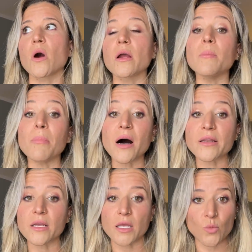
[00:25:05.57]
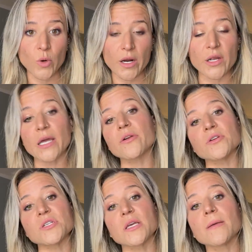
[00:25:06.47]
are embodying and wearing
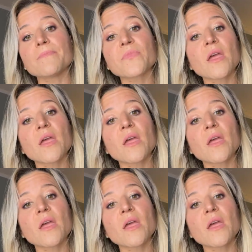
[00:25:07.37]
energy,